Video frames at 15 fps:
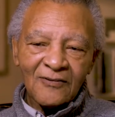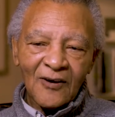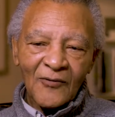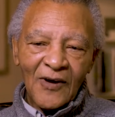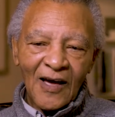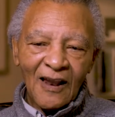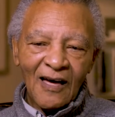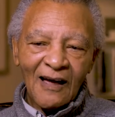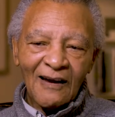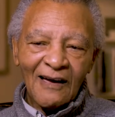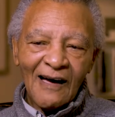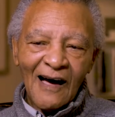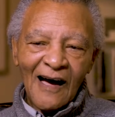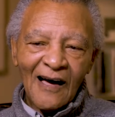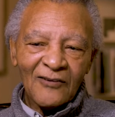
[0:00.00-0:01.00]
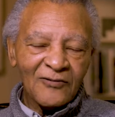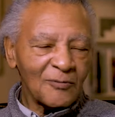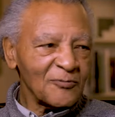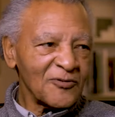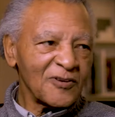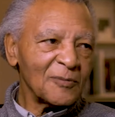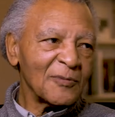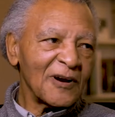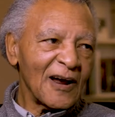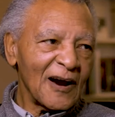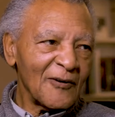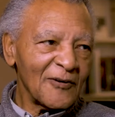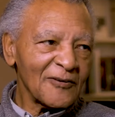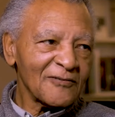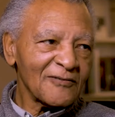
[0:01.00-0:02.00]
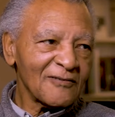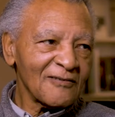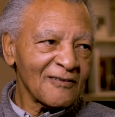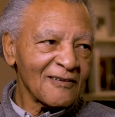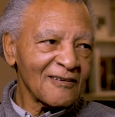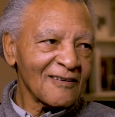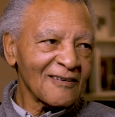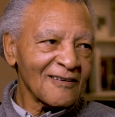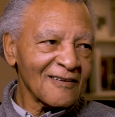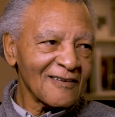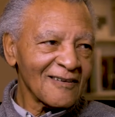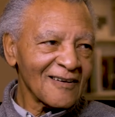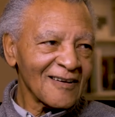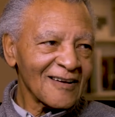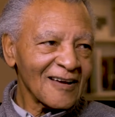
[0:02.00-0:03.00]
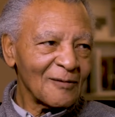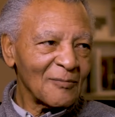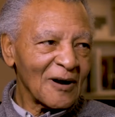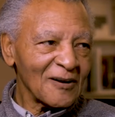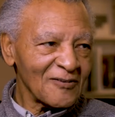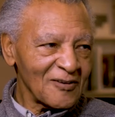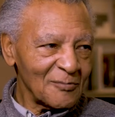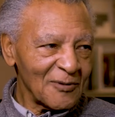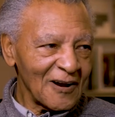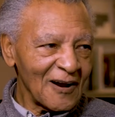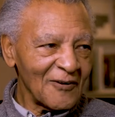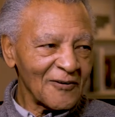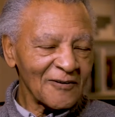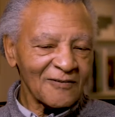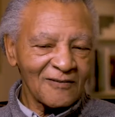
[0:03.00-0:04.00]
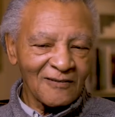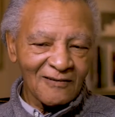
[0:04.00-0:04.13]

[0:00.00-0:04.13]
So we had a lot of guys from seminaries come out of seminaries.